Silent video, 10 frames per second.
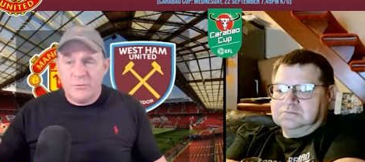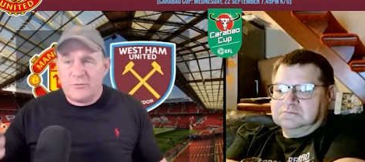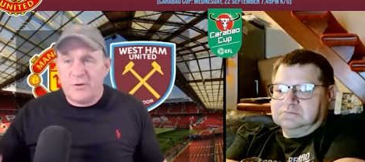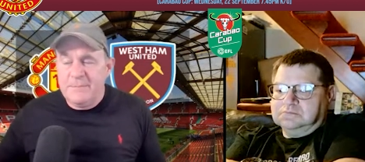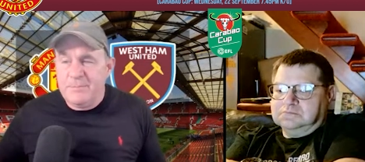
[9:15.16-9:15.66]
Speaker 1: was
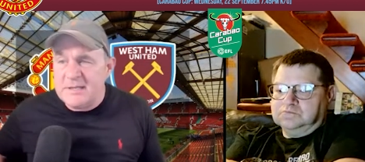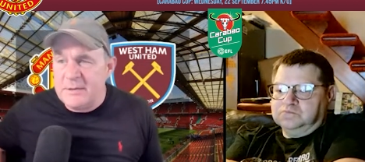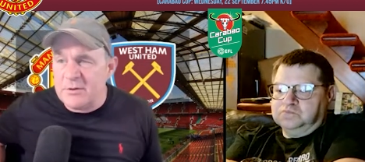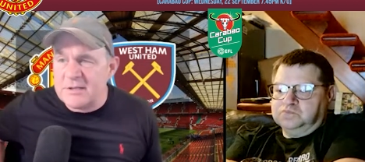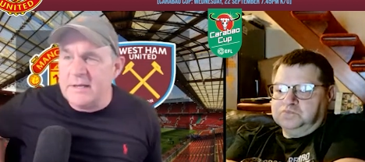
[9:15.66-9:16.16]
really busy,
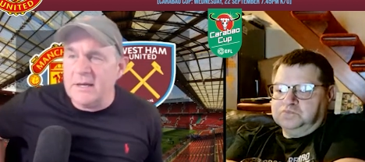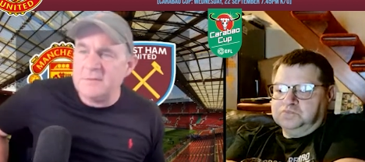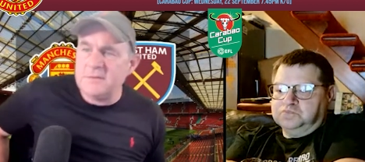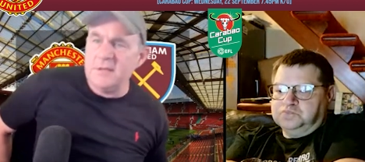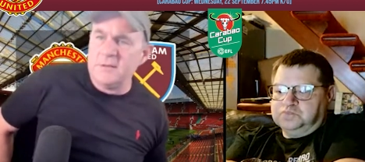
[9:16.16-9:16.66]
wasn't he,
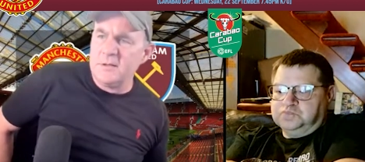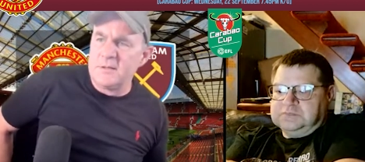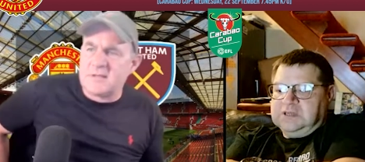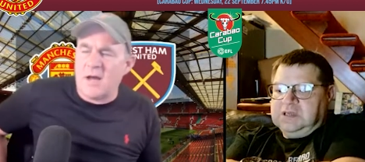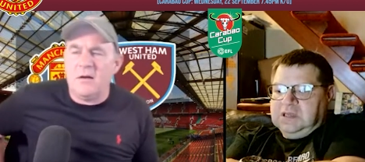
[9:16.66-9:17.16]
at, at the
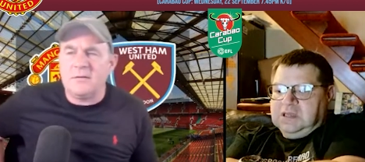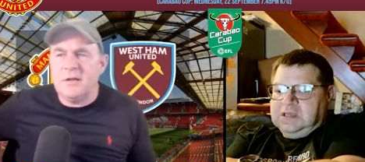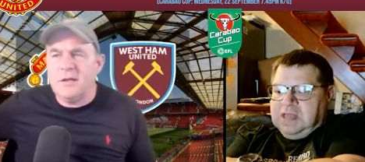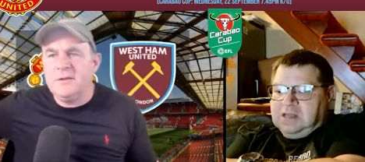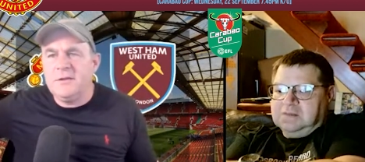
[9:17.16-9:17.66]
start?
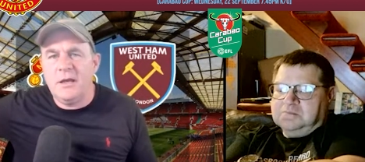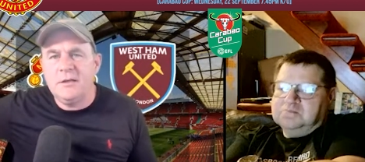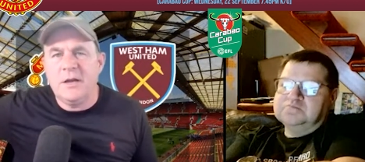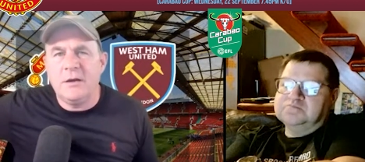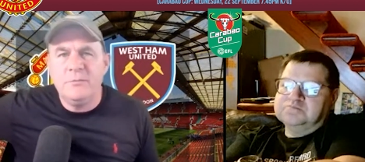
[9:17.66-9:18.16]
Yeah. And uh,
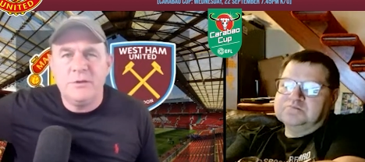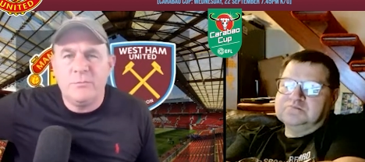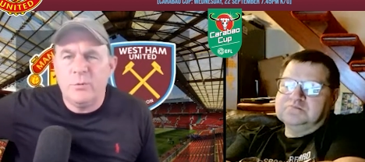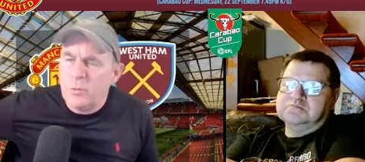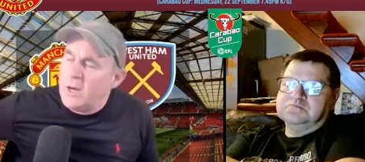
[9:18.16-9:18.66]
you know, we,
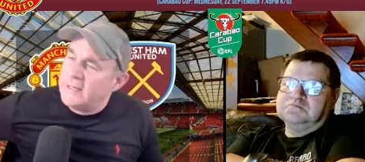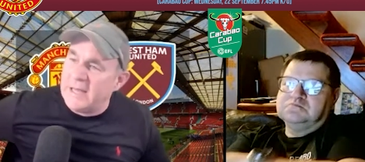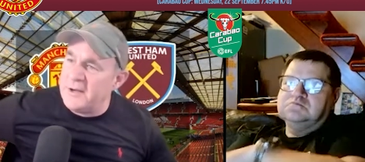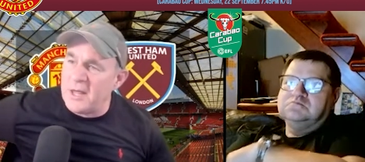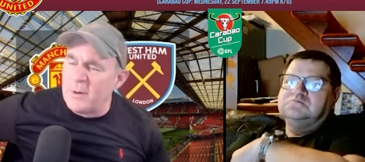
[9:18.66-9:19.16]
we,
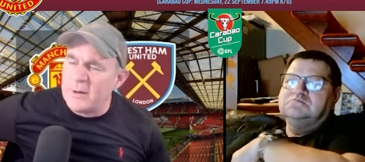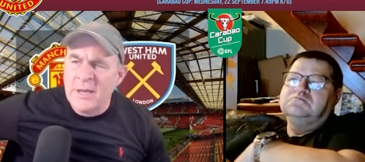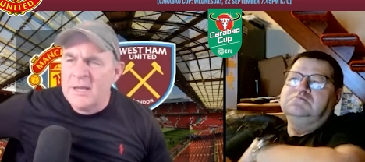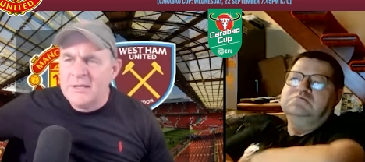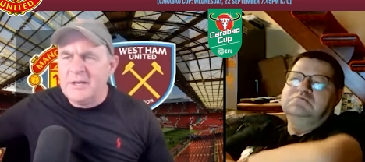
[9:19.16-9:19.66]
another one.
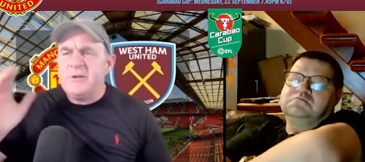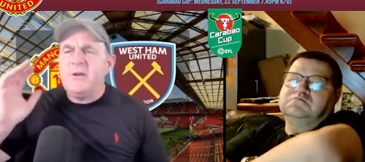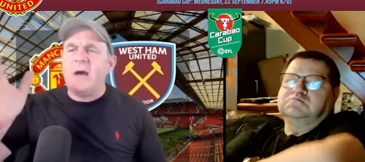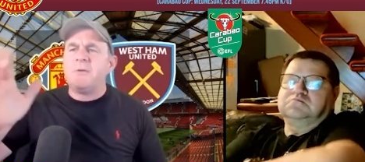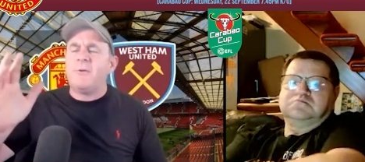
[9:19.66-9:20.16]
You know, you
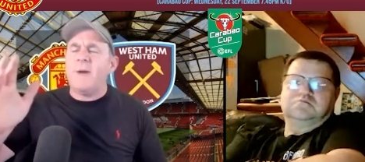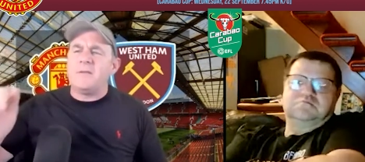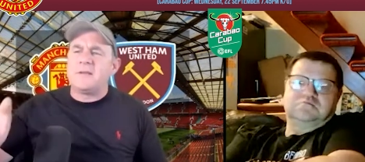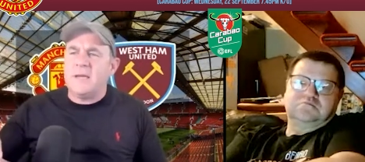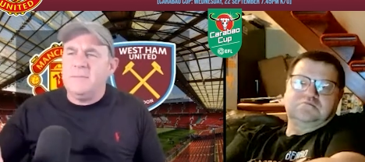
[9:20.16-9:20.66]
go throughout
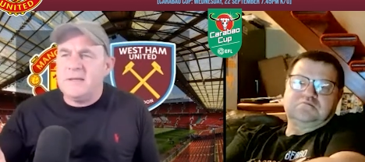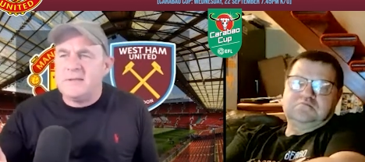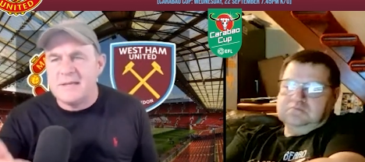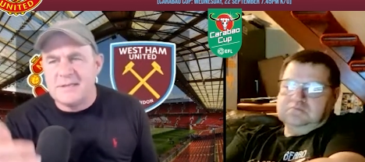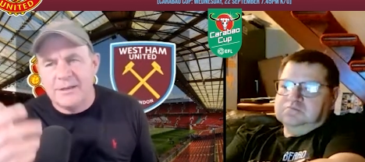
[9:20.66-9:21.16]
the team. There's
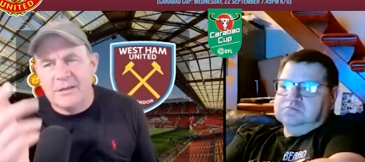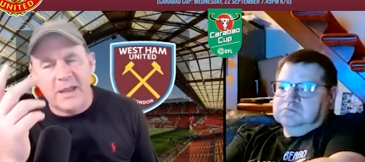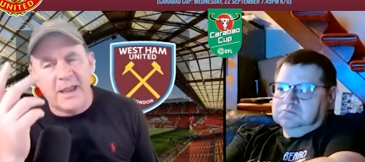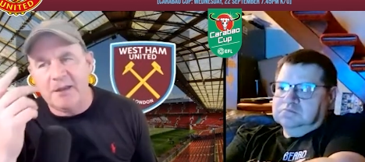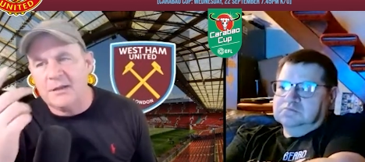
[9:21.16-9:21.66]
there's a,
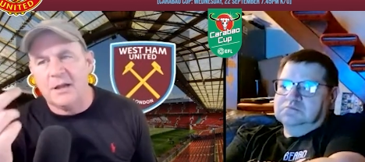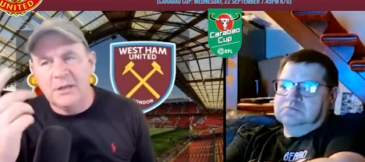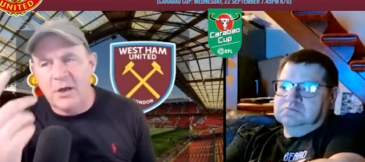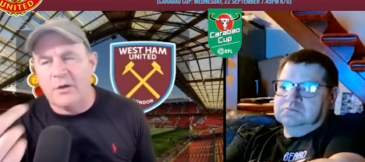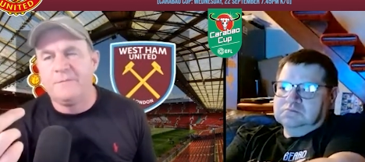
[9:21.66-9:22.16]
a
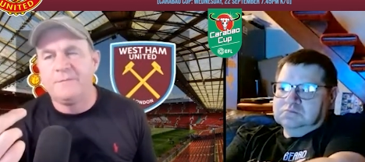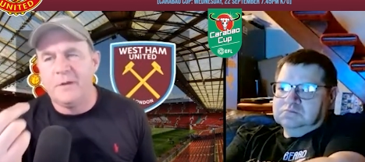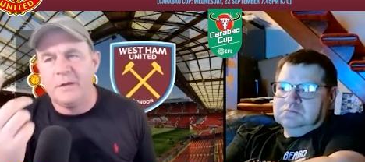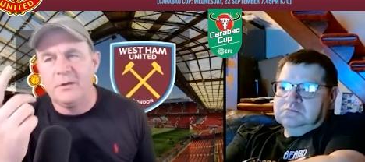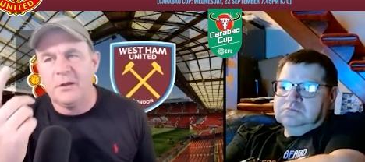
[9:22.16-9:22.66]
lot of
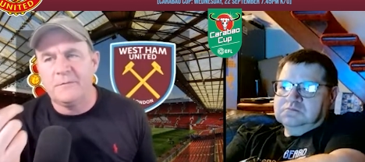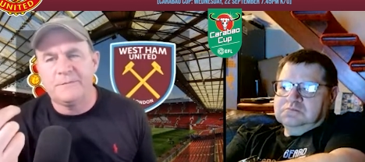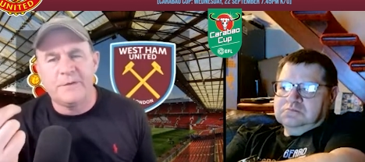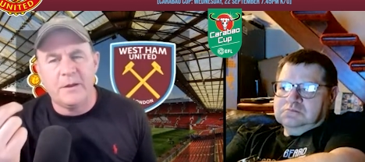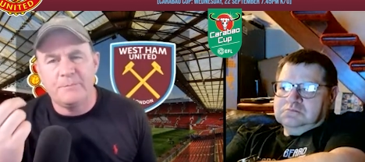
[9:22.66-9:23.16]
a lot
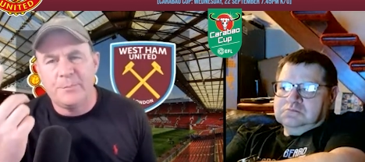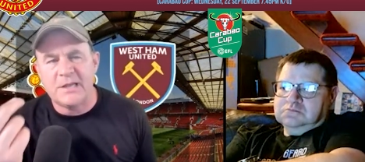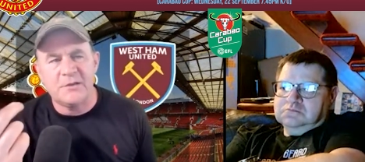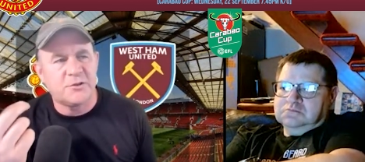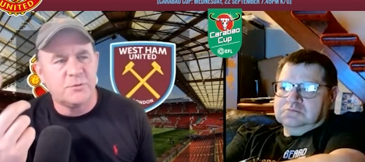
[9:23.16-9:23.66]
of uh,
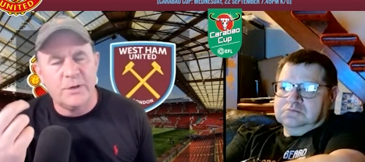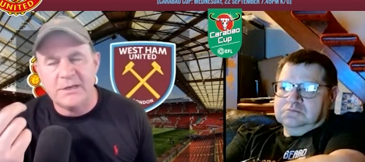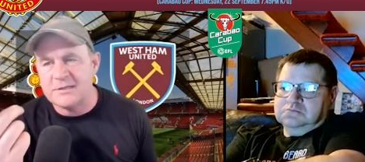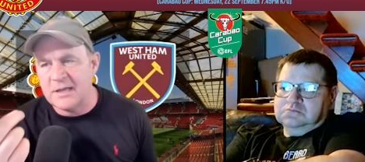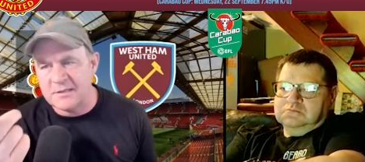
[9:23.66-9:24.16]
potential
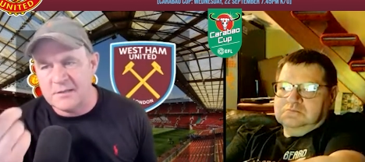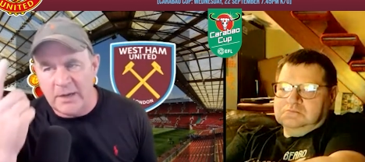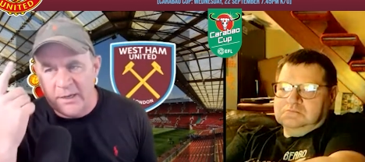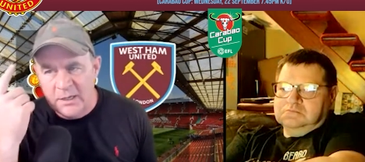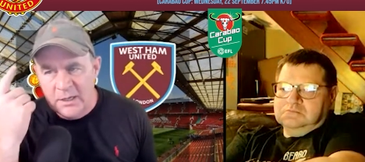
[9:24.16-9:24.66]
winners there
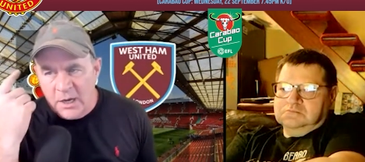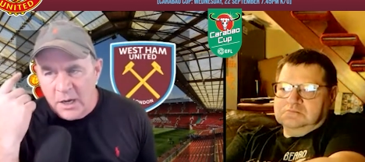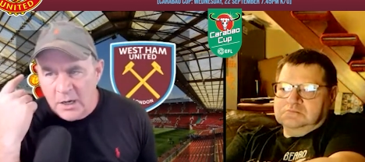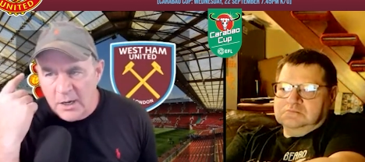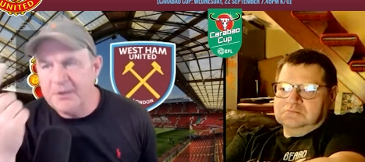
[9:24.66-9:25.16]
tonight.
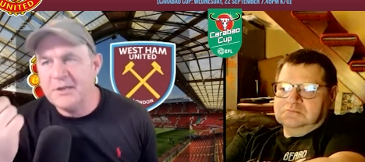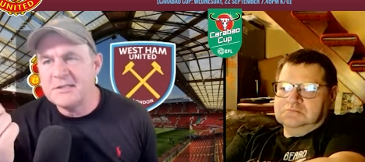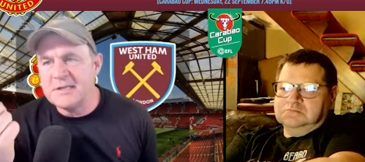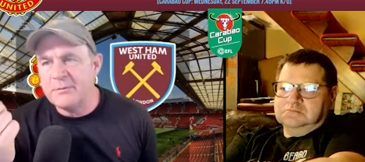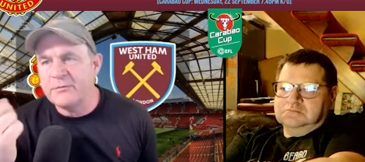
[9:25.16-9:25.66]
Are you going to
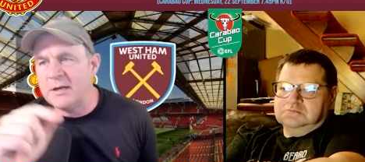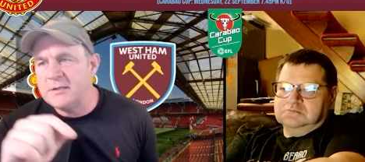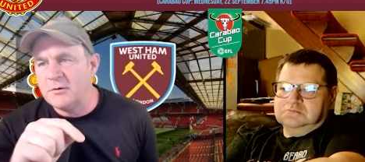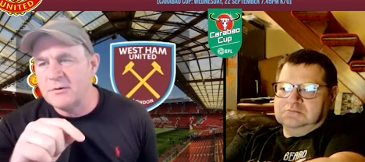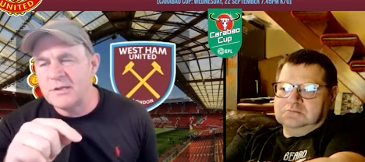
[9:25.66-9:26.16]
stick with
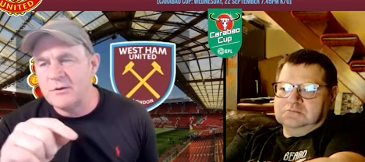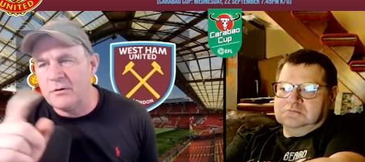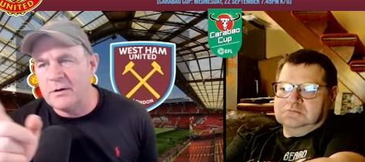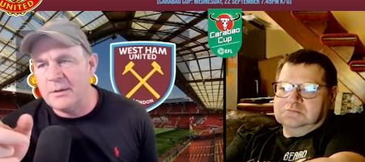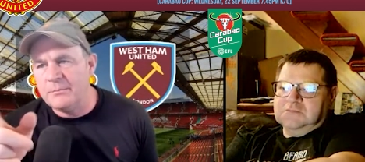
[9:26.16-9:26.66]
Craig Dawson
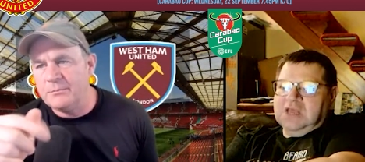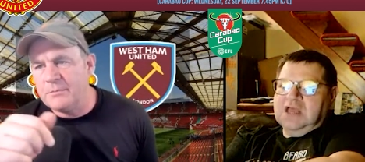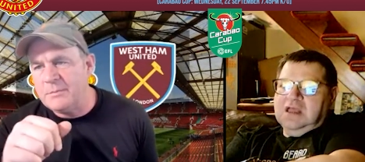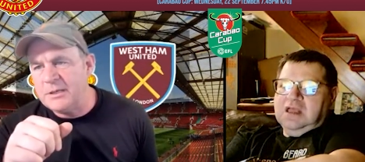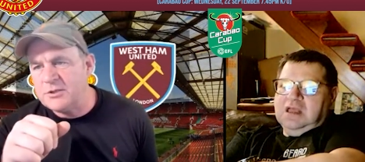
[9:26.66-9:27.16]
or um,
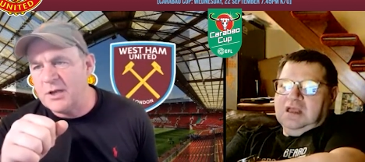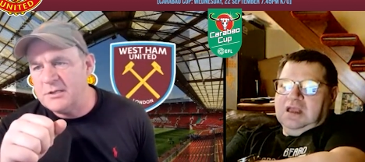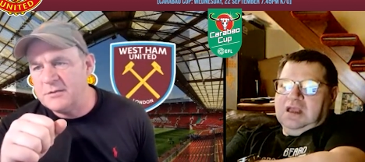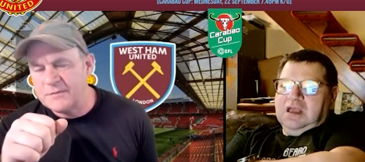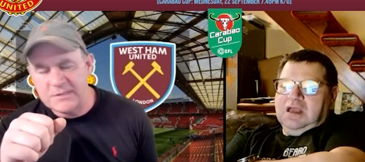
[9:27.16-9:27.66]
maybe
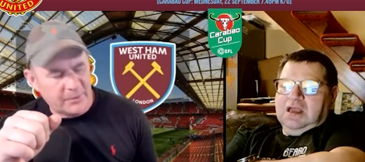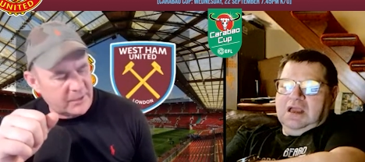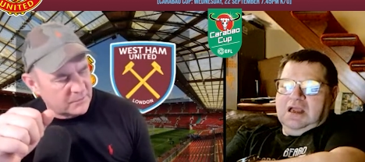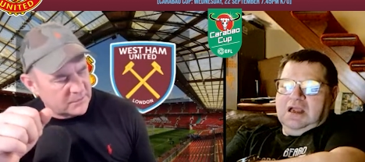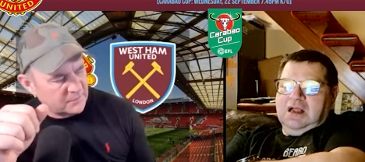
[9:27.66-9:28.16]
change for someone
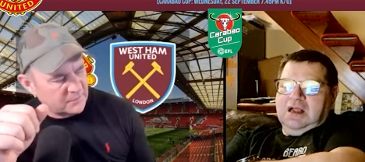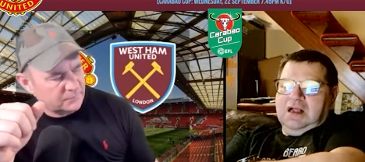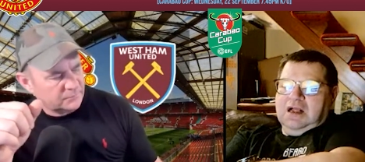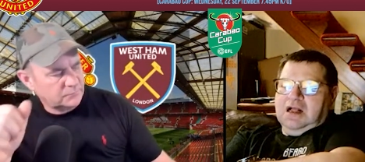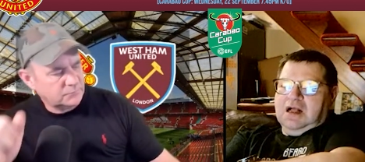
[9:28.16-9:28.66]
else?
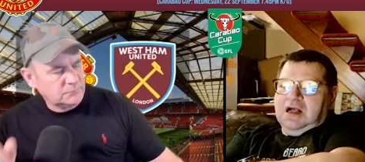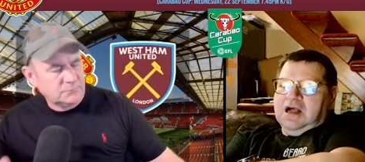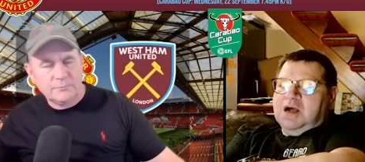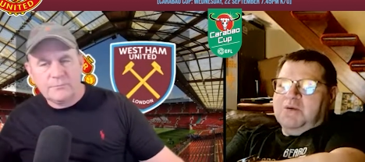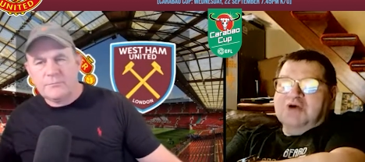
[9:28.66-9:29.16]

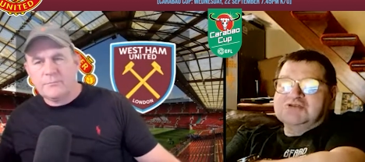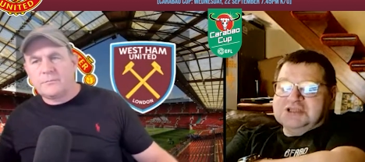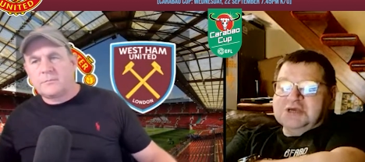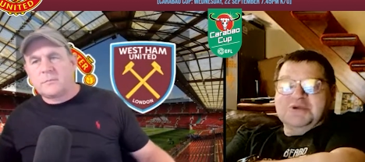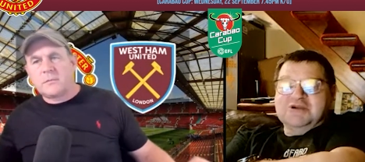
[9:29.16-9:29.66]
Speaker 2: Uh, I'll
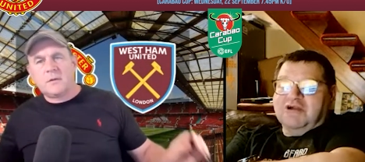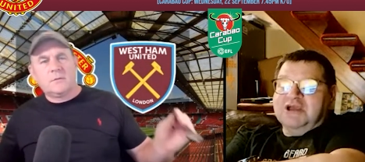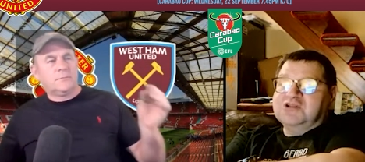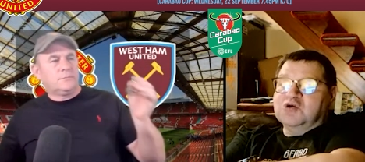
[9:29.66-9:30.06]
stick with Craig